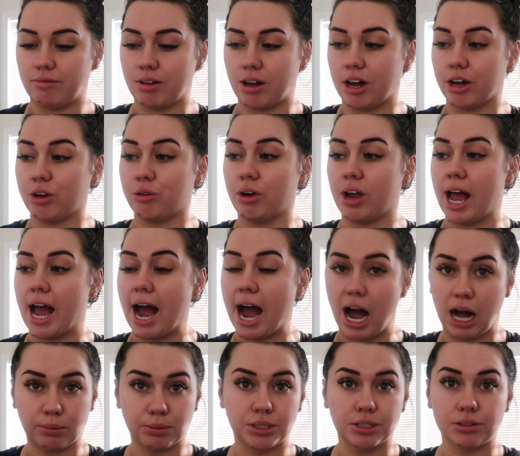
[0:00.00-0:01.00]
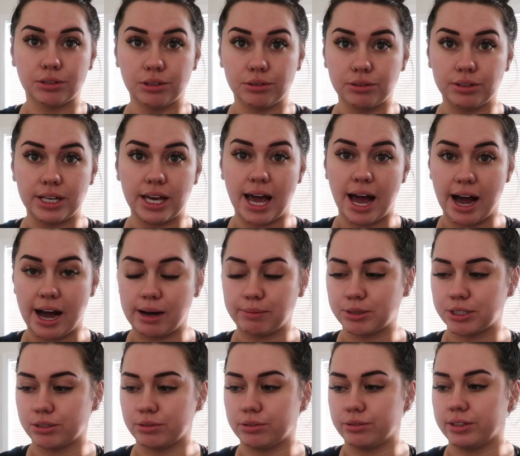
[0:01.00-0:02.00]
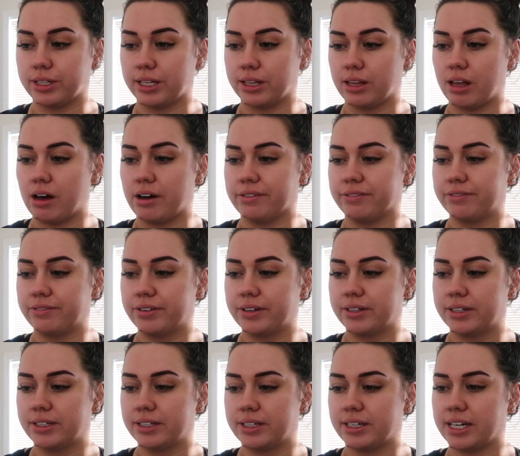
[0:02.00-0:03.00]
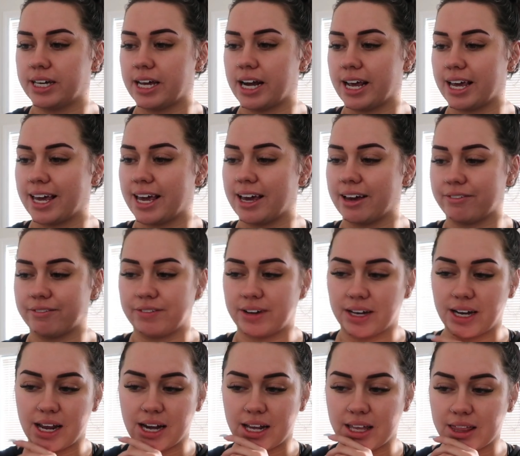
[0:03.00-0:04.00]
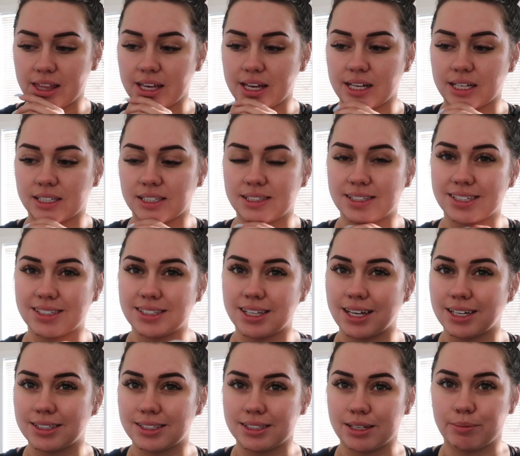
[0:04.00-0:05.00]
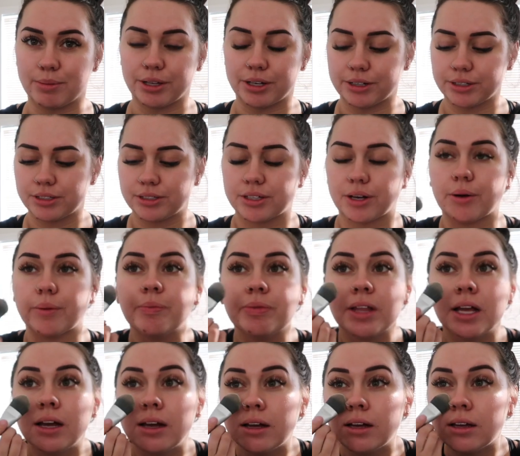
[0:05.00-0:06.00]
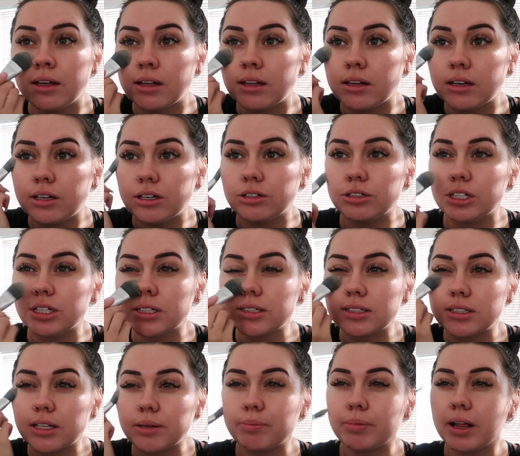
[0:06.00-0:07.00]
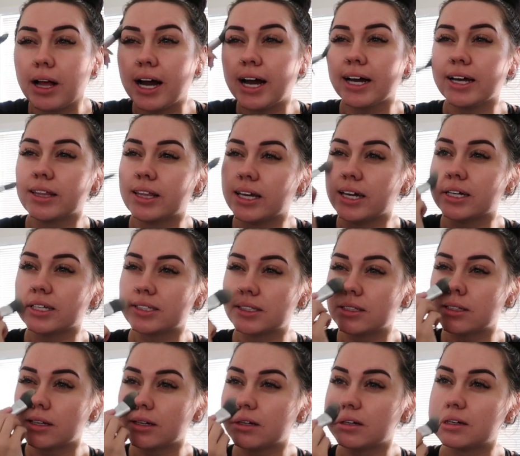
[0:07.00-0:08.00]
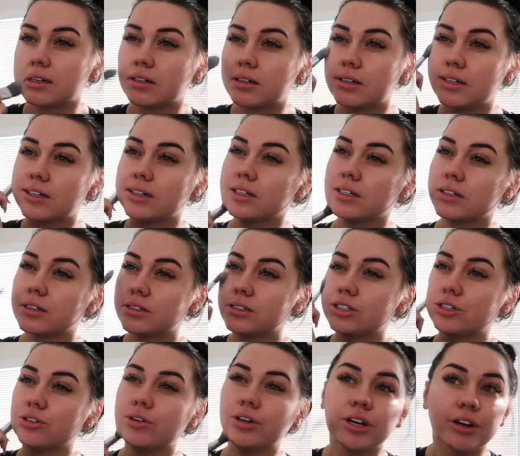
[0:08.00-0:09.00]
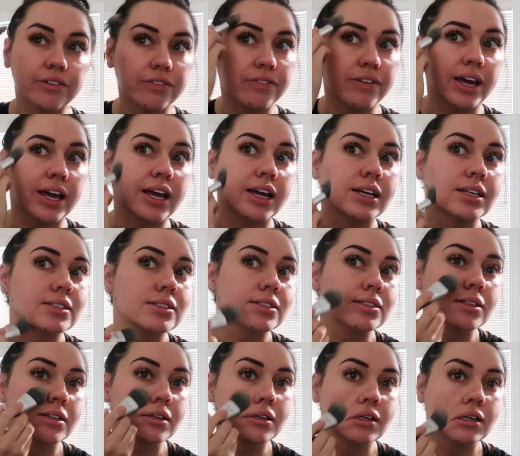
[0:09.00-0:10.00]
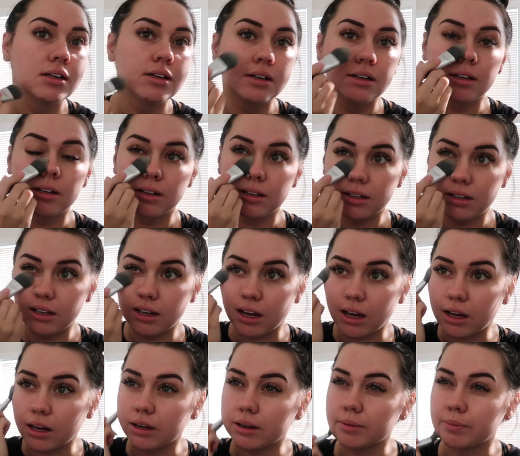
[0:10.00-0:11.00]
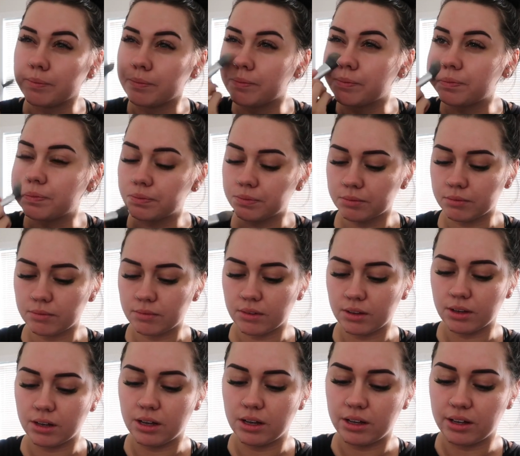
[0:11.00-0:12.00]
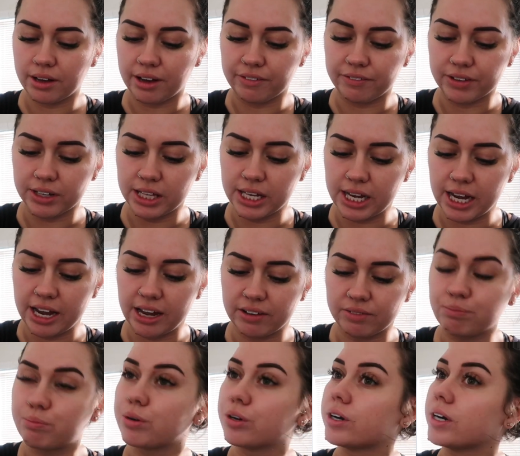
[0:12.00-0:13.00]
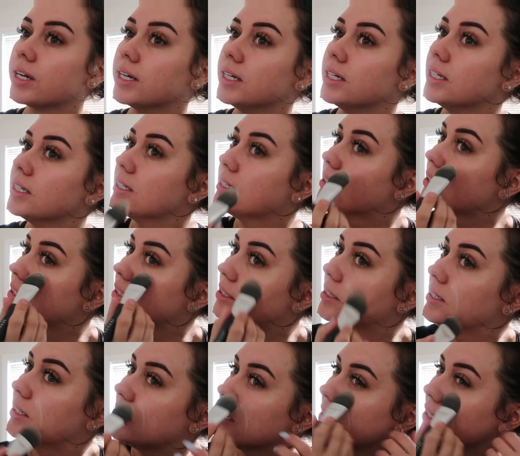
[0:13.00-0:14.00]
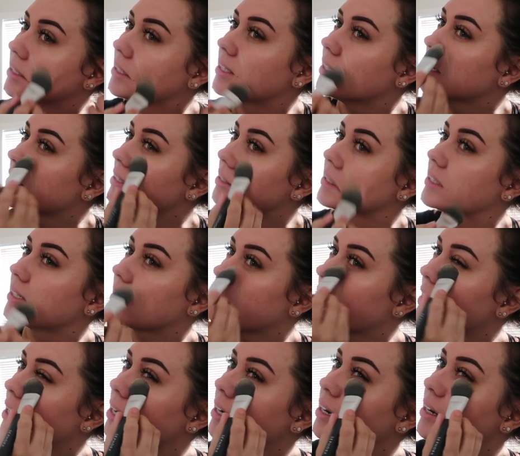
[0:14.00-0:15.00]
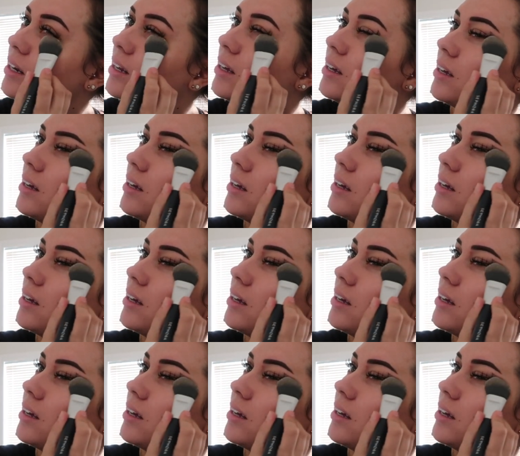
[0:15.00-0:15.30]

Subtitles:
I absolutely love, and I can't find anything else that's like similar. So you just apply this to your face. I feel like I have pretty decent skin,